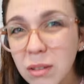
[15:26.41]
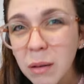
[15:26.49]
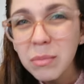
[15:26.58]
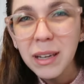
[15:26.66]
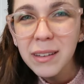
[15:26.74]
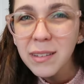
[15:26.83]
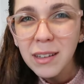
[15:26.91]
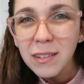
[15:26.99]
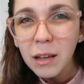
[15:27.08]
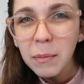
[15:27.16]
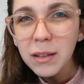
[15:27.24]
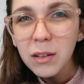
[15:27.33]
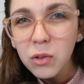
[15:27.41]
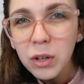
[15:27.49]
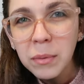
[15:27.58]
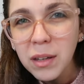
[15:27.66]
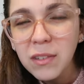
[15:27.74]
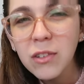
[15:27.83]
I'm guessing it's not mandatory.
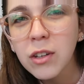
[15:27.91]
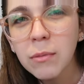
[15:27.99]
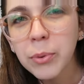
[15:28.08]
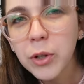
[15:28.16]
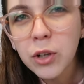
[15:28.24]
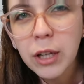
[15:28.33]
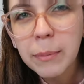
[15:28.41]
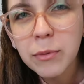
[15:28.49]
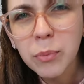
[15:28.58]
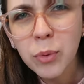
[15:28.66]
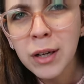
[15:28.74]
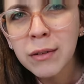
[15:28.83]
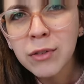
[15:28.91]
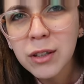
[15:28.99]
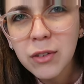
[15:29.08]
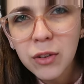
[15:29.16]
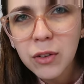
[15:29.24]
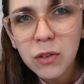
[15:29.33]
I'm guessing you can put your laptop wherever
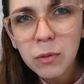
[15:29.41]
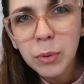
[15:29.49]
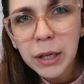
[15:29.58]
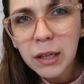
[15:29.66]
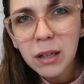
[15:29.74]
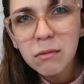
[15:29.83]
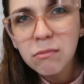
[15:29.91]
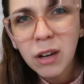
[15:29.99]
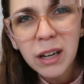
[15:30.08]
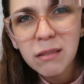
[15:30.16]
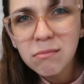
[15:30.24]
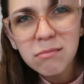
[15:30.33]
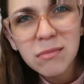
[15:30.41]
as long as you bring it, right?